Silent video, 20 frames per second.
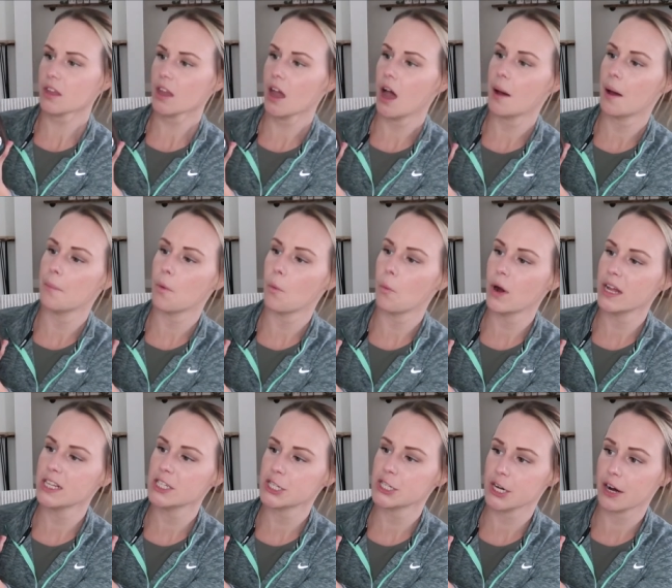Um,
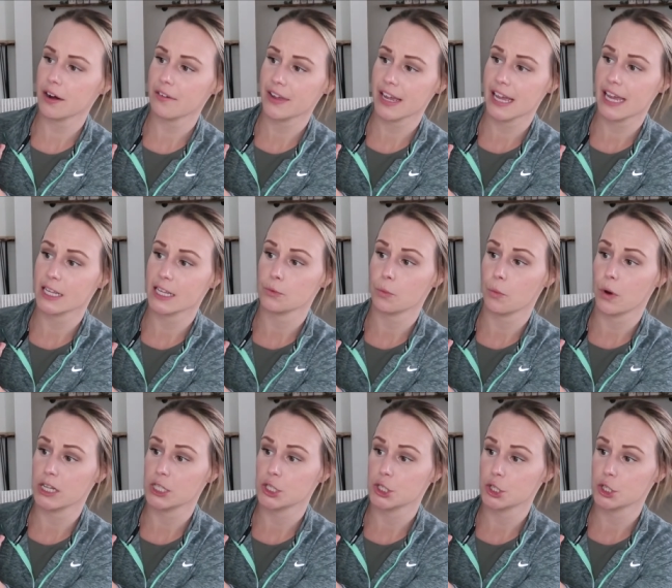one serving is
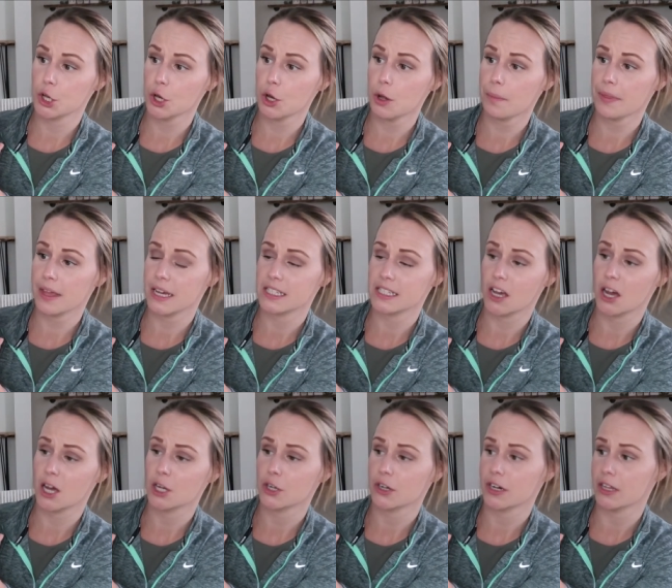one scoop, that's
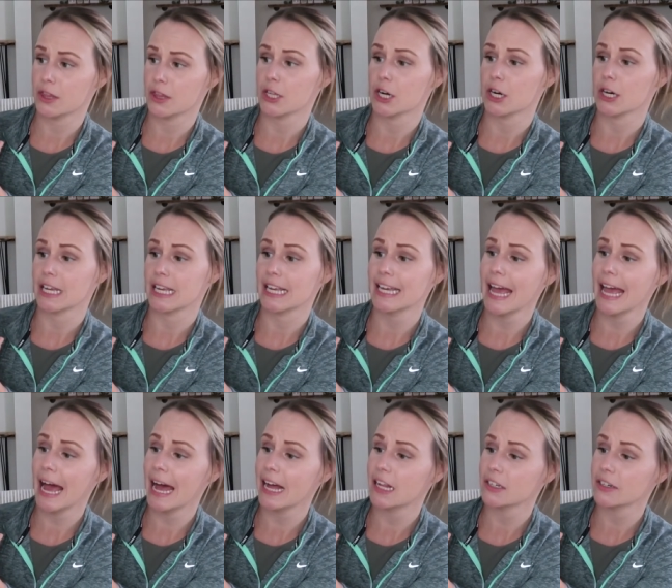130
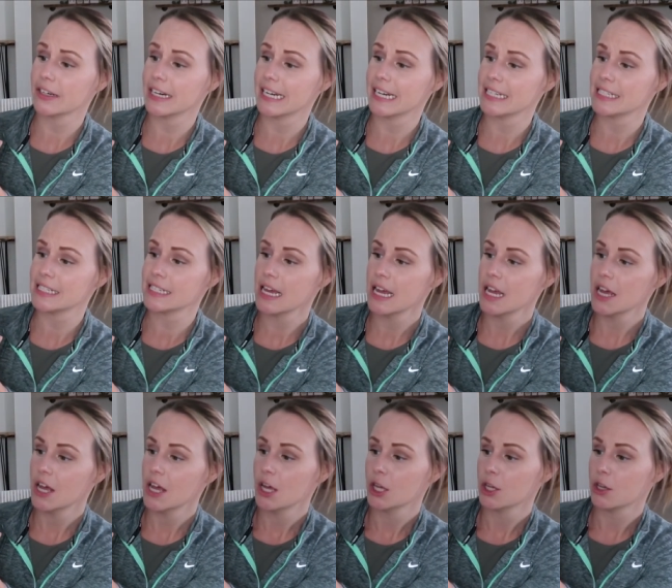calories.
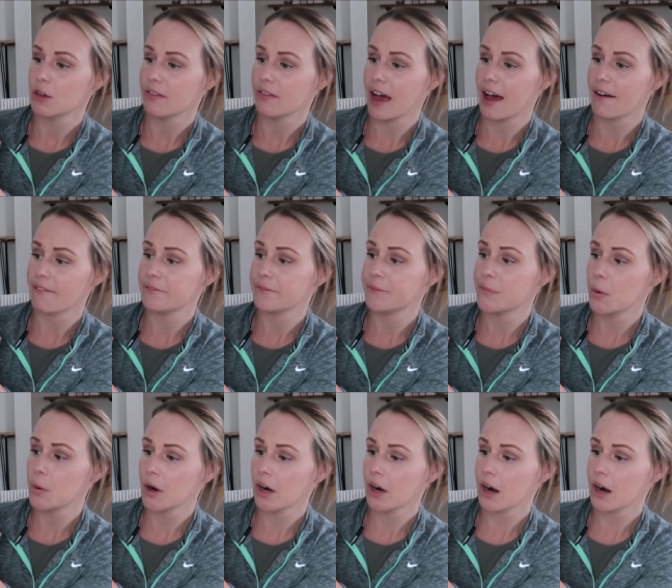You've got four